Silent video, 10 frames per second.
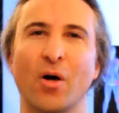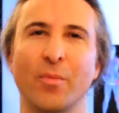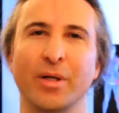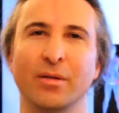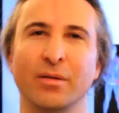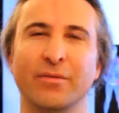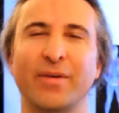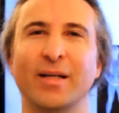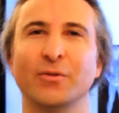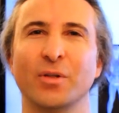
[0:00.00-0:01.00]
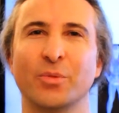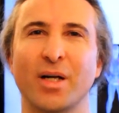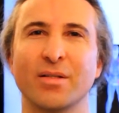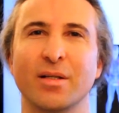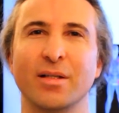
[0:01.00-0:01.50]
Armin, founder and
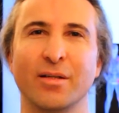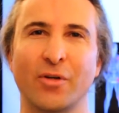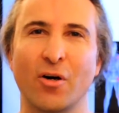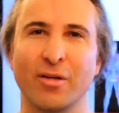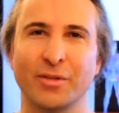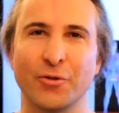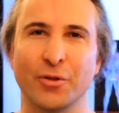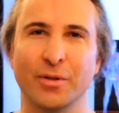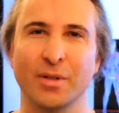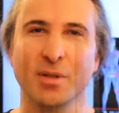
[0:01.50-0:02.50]
president of RF Digital.